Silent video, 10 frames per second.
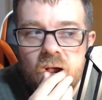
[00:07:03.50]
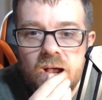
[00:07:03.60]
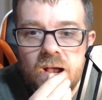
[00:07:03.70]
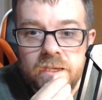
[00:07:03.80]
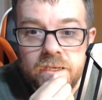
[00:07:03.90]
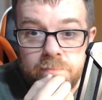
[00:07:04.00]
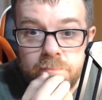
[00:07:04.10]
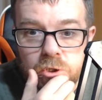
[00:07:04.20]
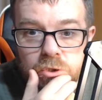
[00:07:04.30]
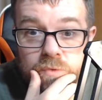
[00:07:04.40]
an
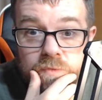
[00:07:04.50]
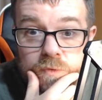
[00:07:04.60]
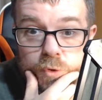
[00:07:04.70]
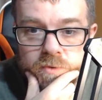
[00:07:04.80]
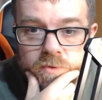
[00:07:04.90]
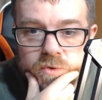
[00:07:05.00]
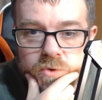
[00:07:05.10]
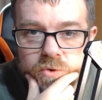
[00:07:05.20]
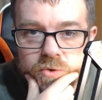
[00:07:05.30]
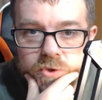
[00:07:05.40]
inbox review before,
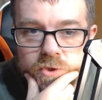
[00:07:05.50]
so